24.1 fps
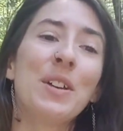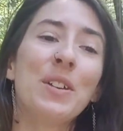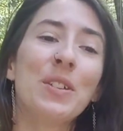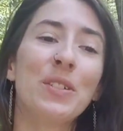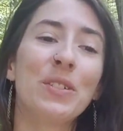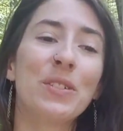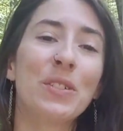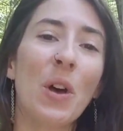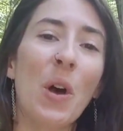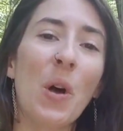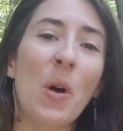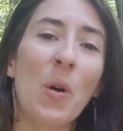
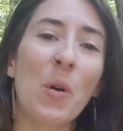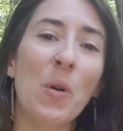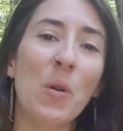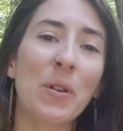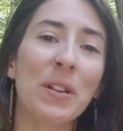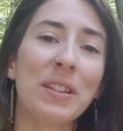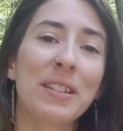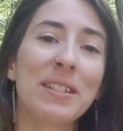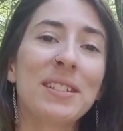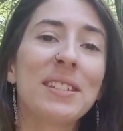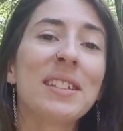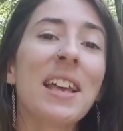
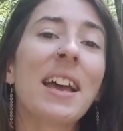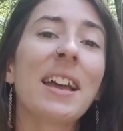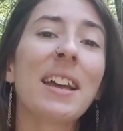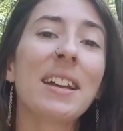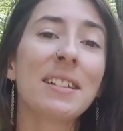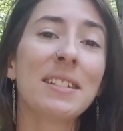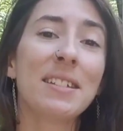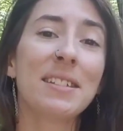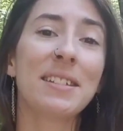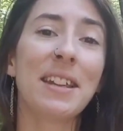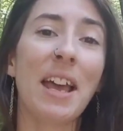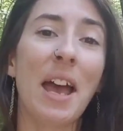So the
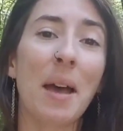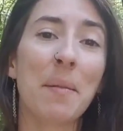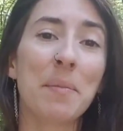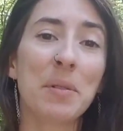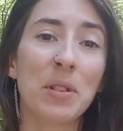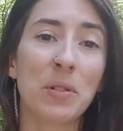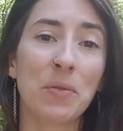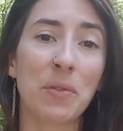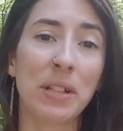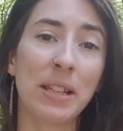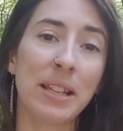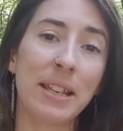second step
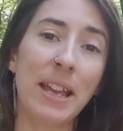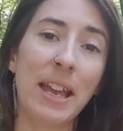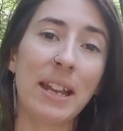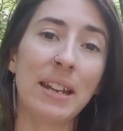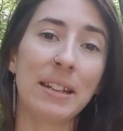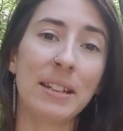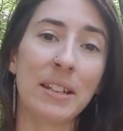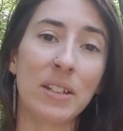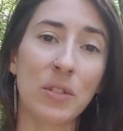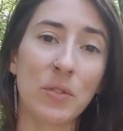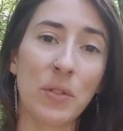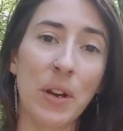to really
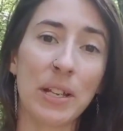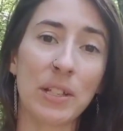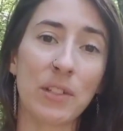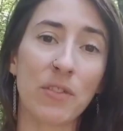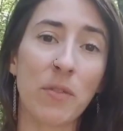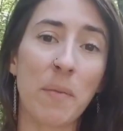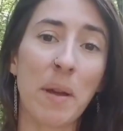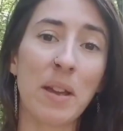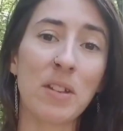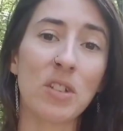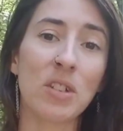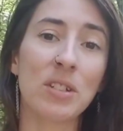getting this
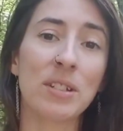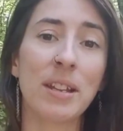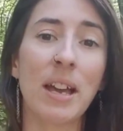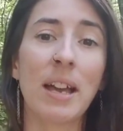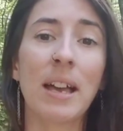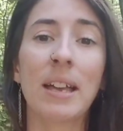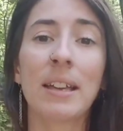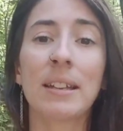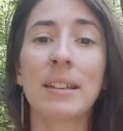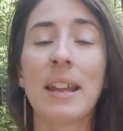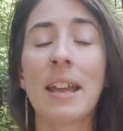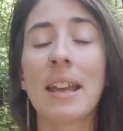transformation
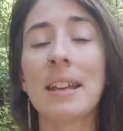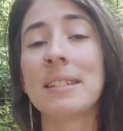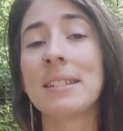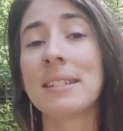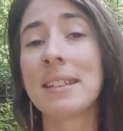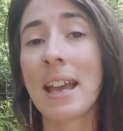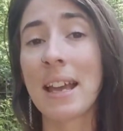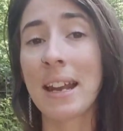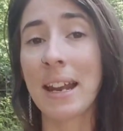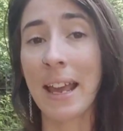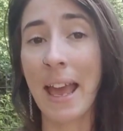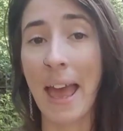done is
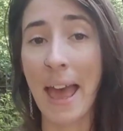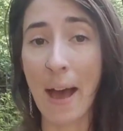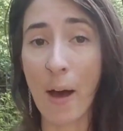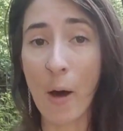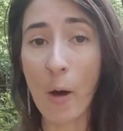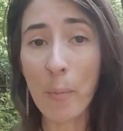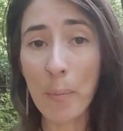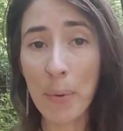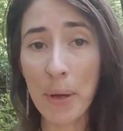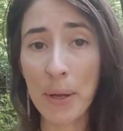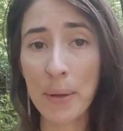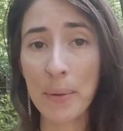getting
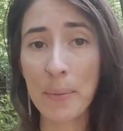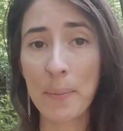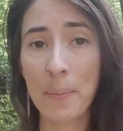help